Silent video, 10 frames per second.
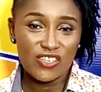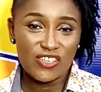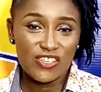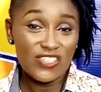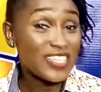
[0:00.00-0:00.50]

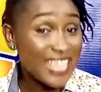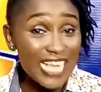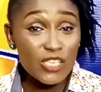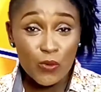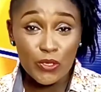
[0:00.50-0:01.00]
So that's
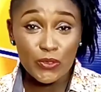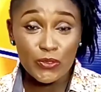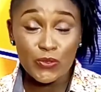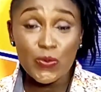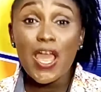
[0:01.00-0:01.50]
what you
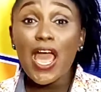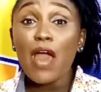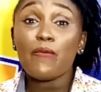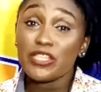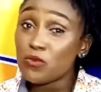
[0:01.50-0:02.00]
do. And
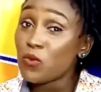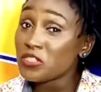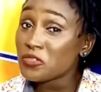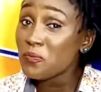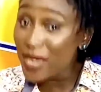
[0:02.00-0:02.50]
when you want to
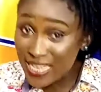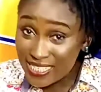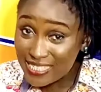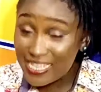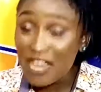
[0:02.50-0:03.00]

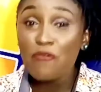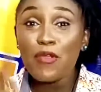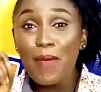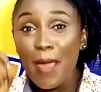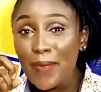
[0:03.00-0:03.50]
mix,
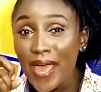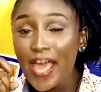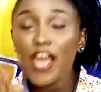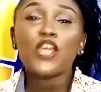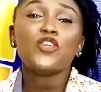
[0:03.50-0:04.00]
remember,
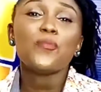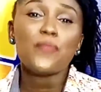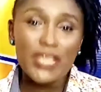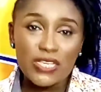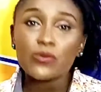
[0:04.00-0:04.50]
you
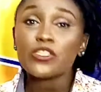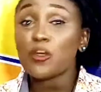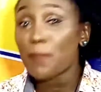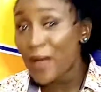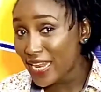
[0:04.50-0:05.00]
mix with your
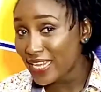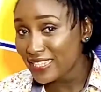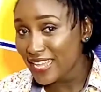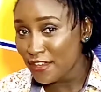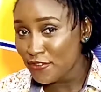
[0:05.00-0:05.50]
palette
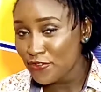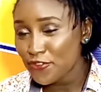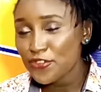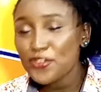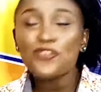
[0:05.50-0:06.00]
knife.
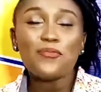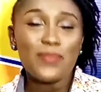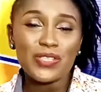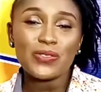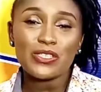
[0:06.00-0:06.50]
You
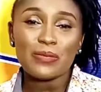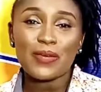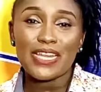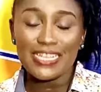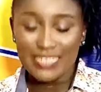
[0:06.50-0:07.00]
mix with your
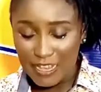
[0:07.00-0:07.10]
palette knife.